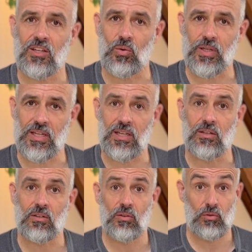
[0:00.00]
going
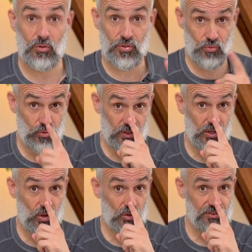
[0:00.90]
in through the
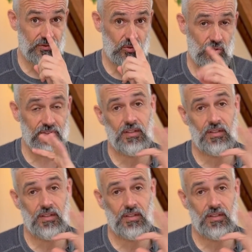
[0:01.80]
nose, of course.